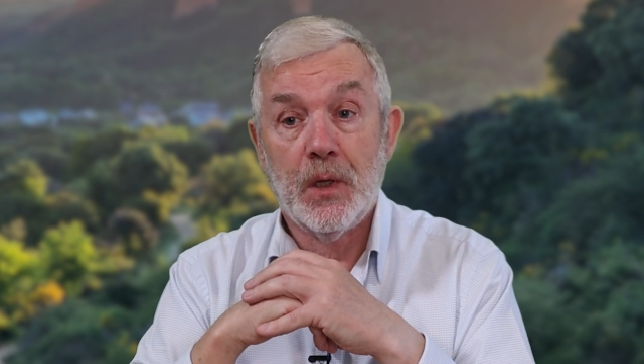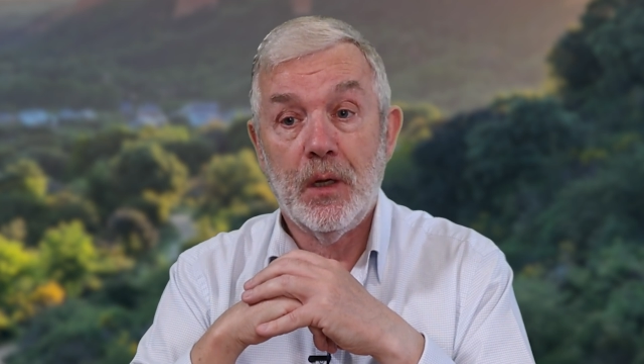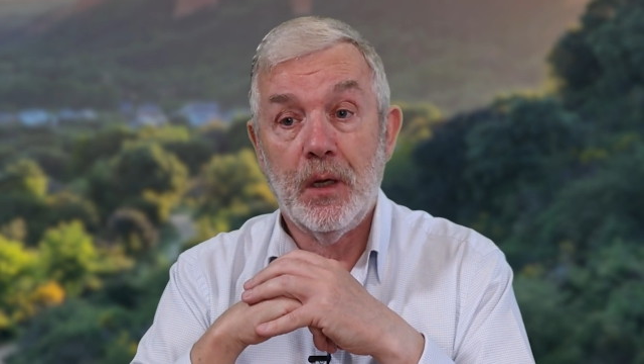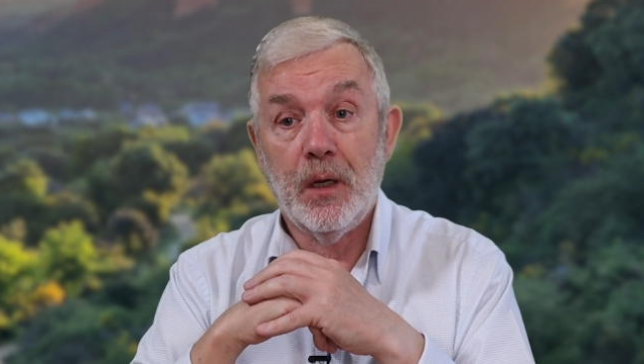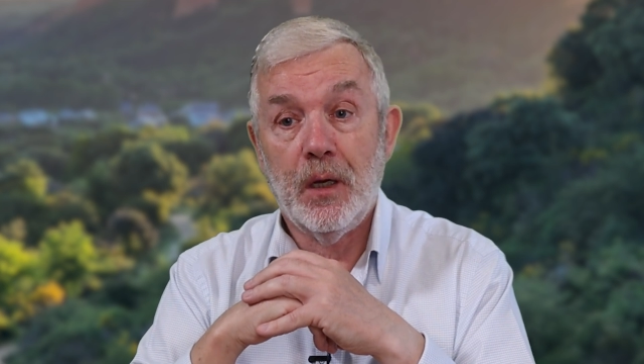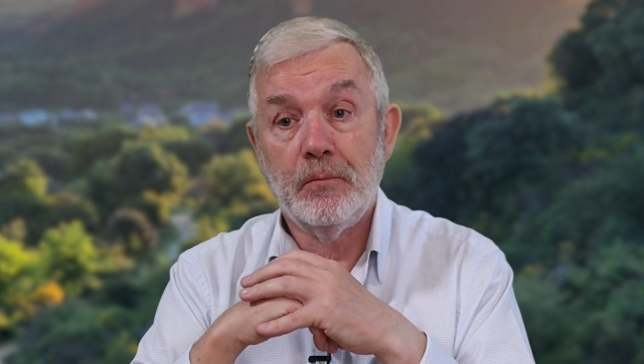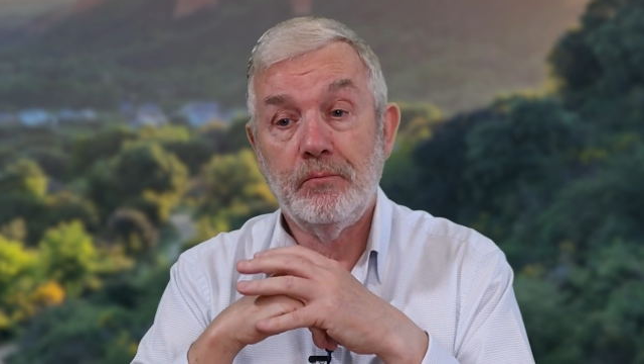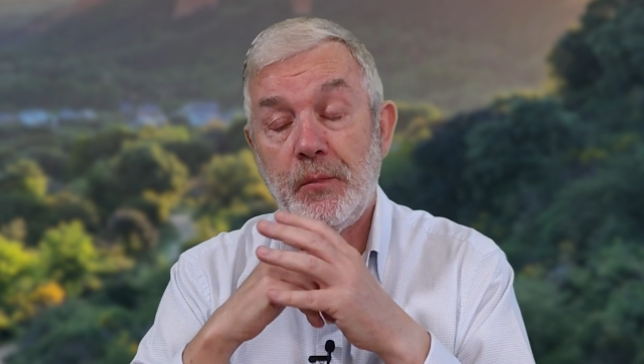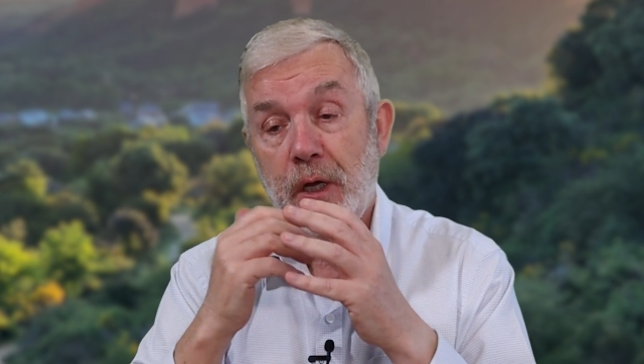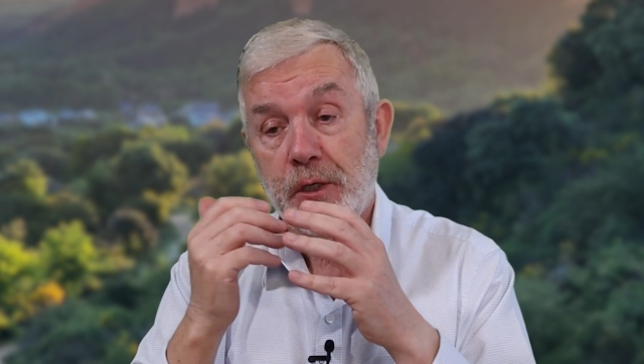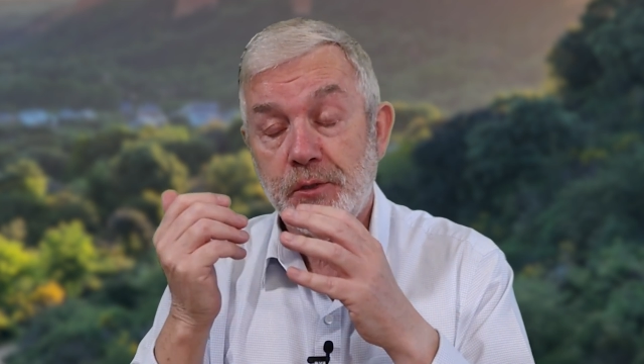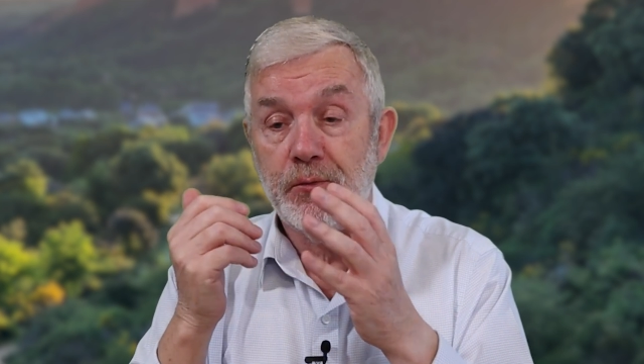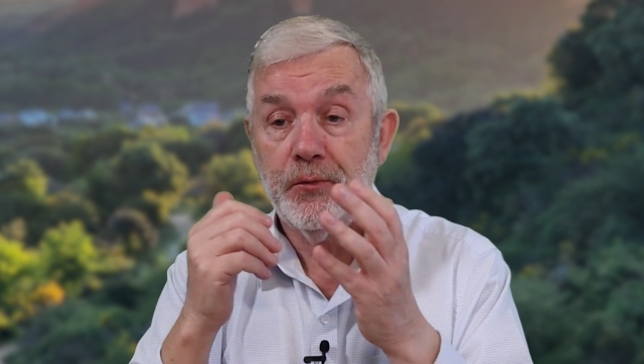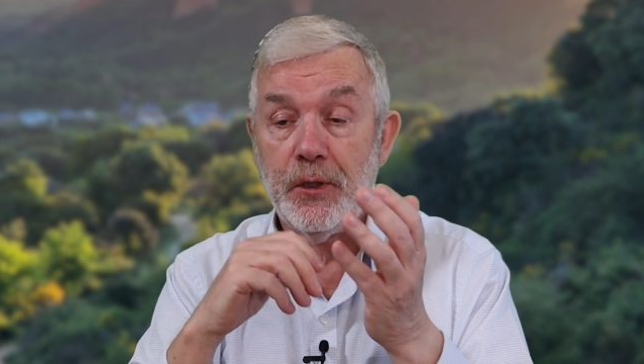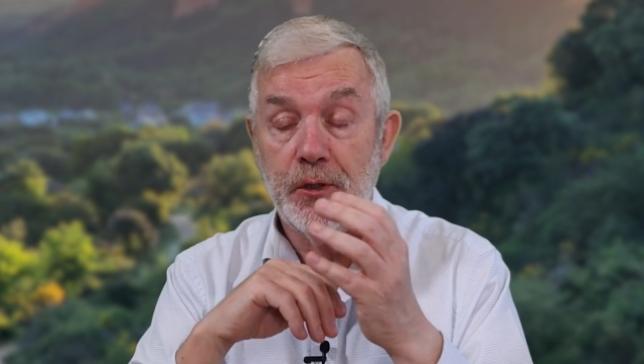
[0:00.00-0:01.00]

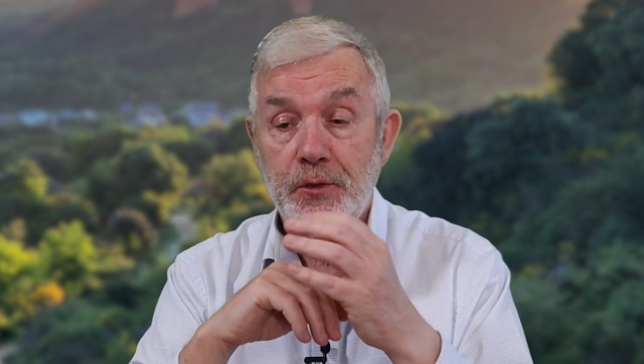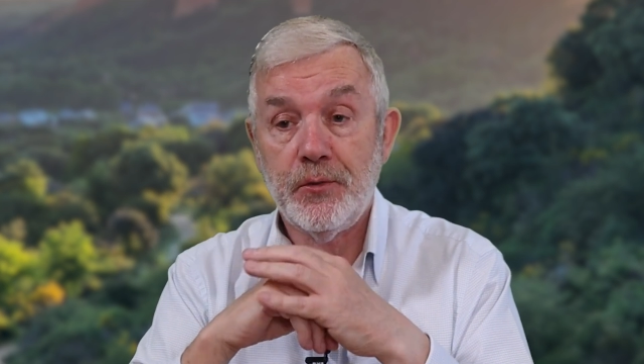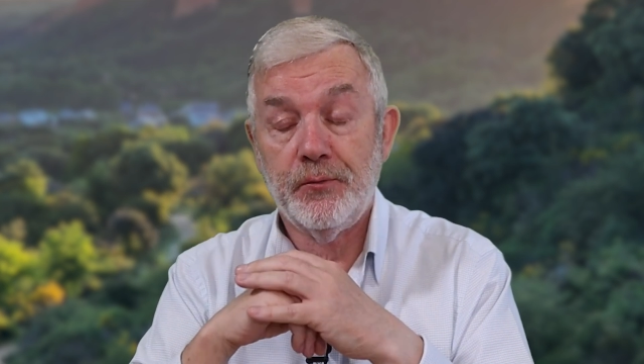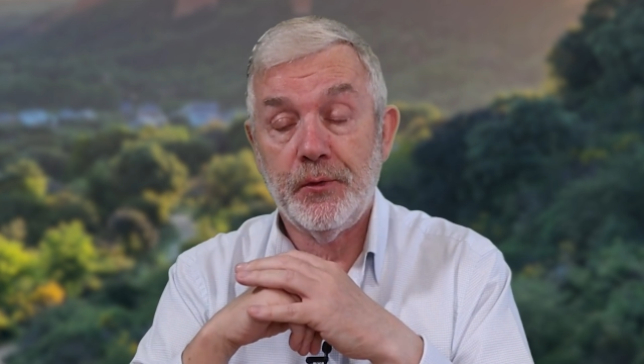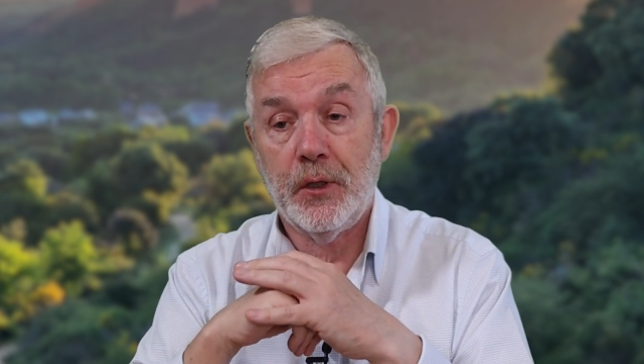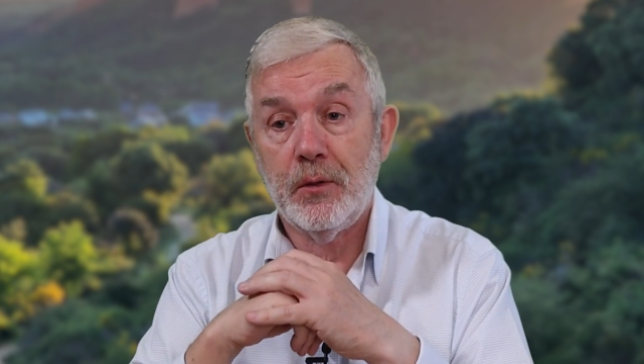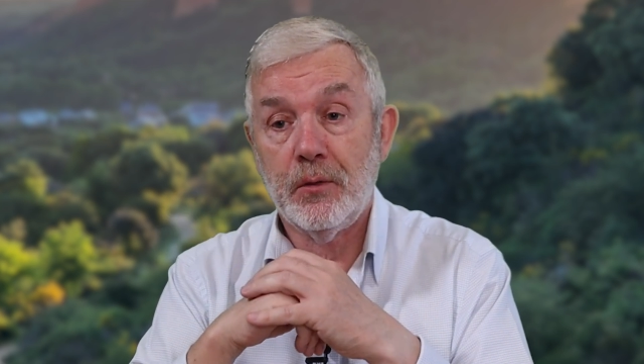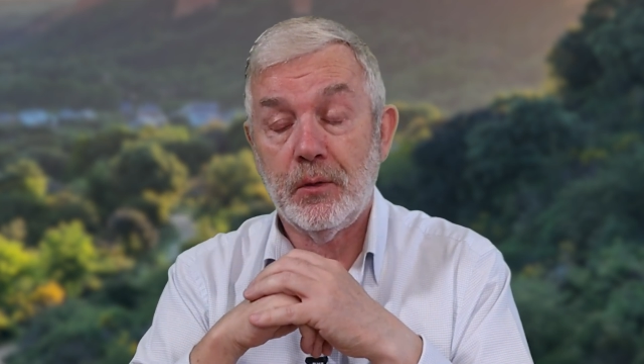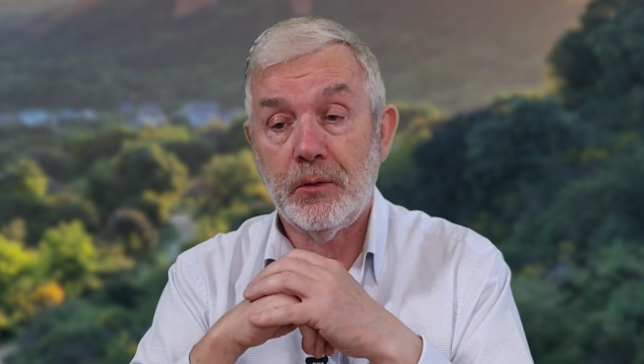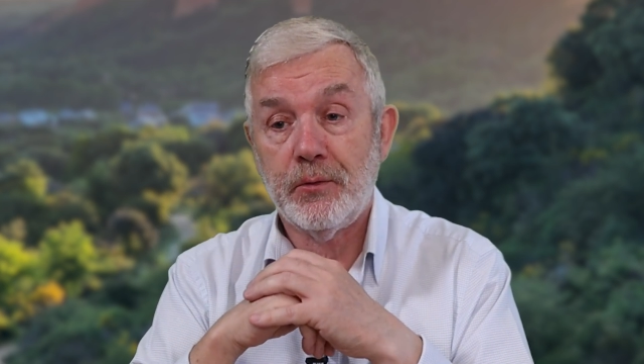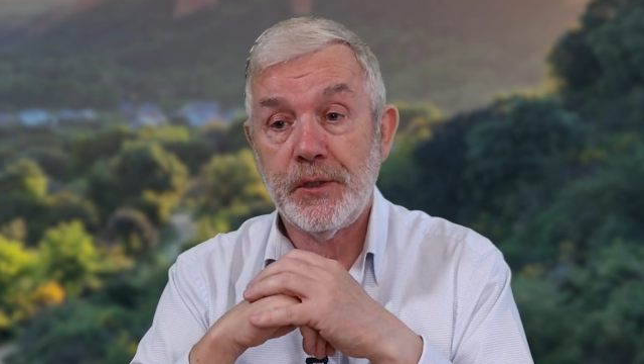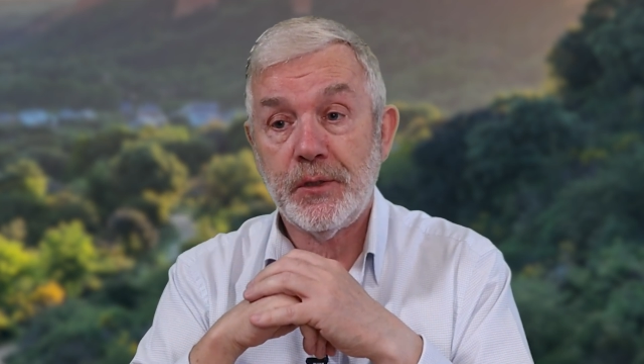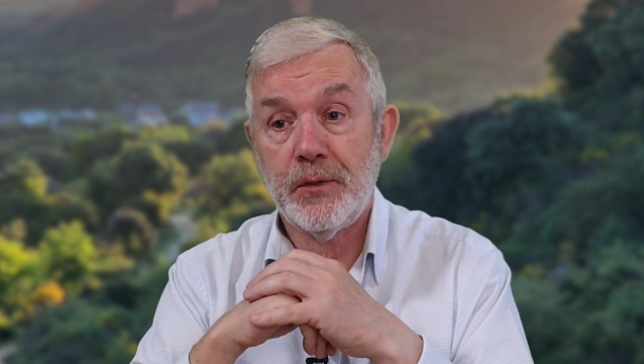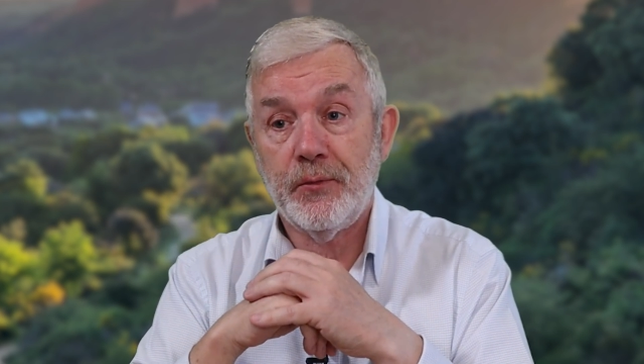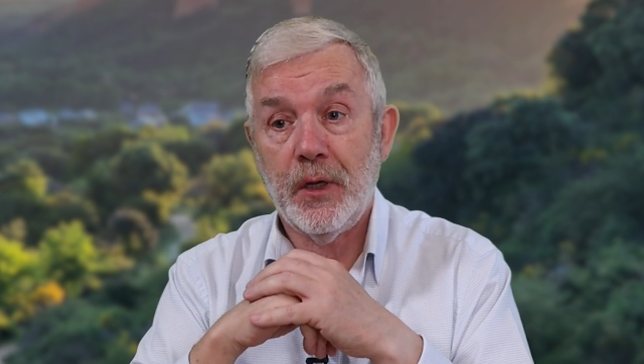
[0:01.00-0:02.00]
extrovert, introvert, and all the
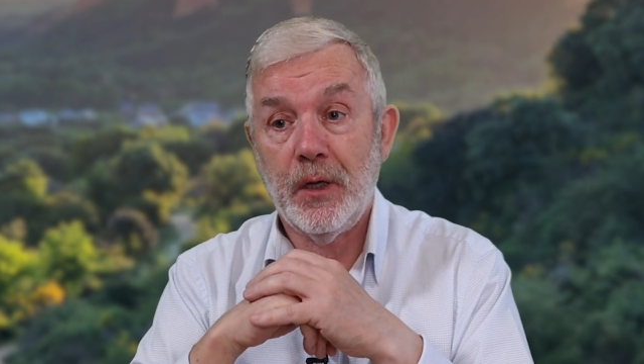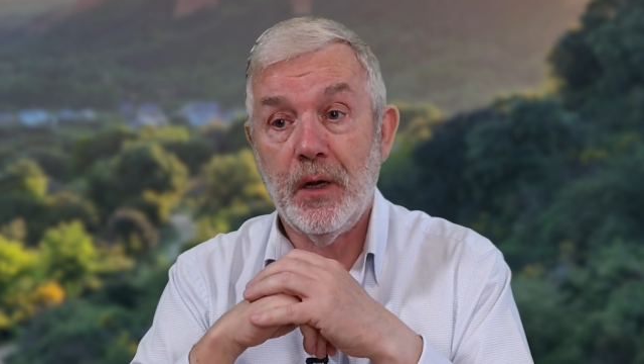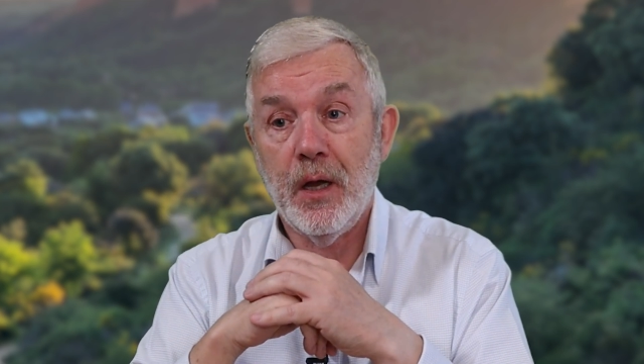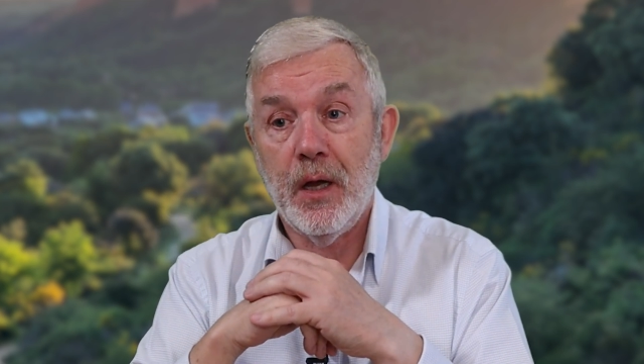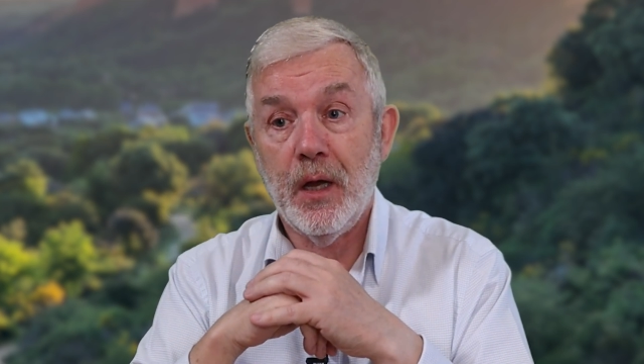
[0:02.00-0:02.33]
rest of it.